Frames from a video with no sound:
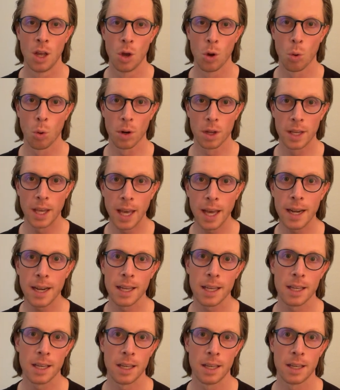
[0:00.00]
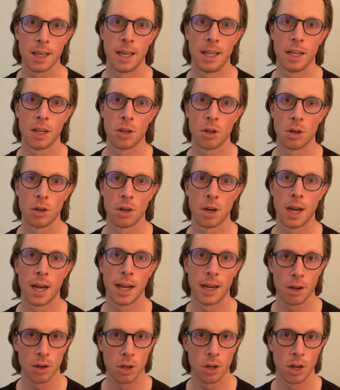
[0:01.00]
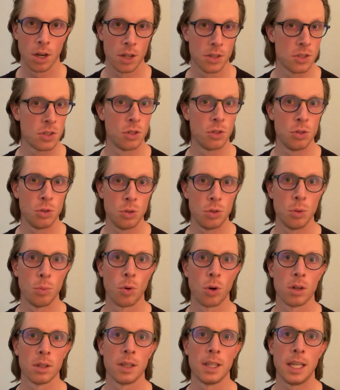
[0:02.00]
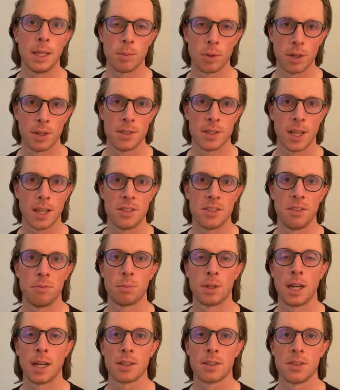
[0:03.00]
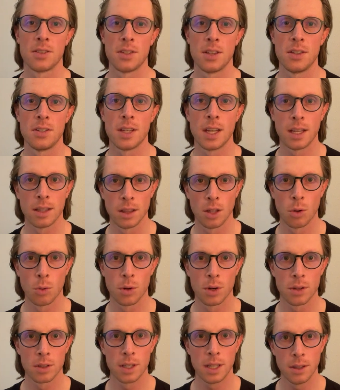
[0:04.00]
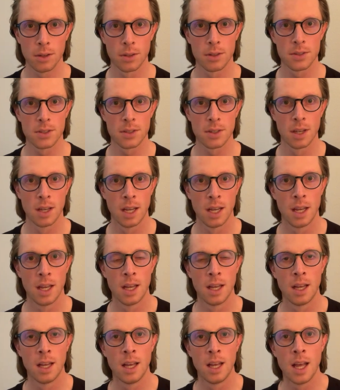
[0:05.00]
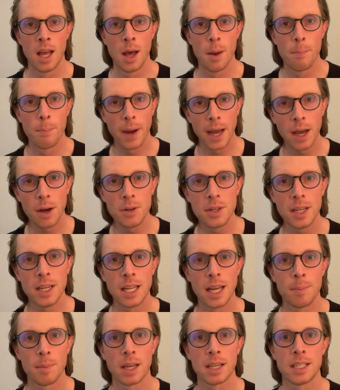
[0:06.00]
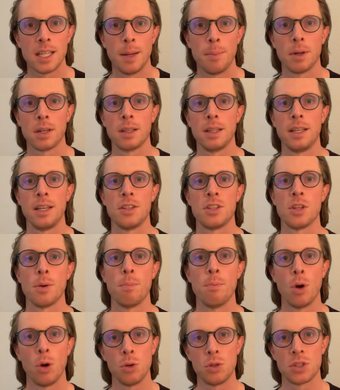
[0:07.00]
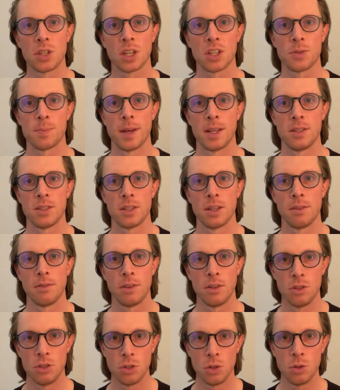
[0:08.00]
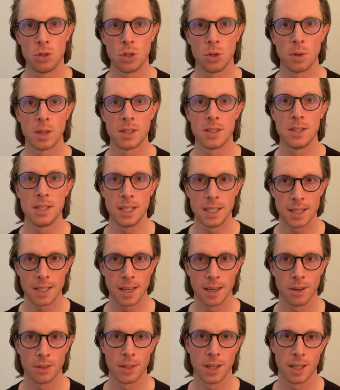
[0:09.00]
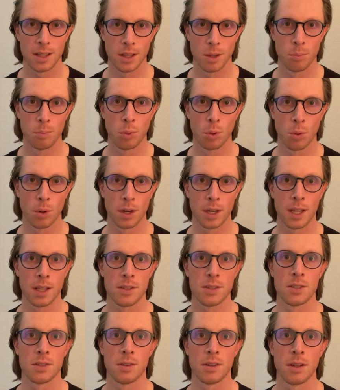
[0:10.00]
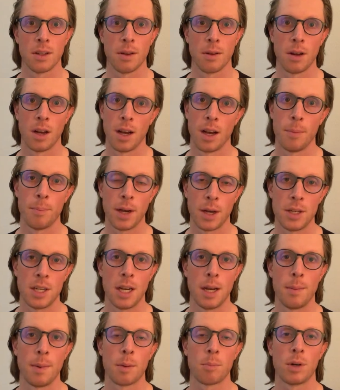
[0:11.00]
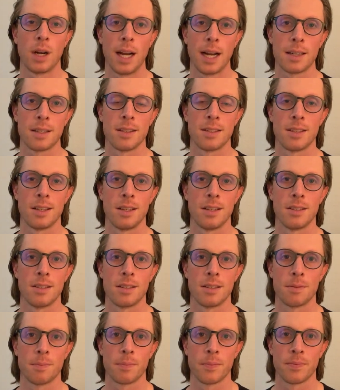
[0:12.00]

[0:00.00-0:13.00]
Organic can incur higher cost due to more labor-intensive practices and lower yields. Biodynamic typically is the most expensive due to its detailed and laborious biodynamic practices.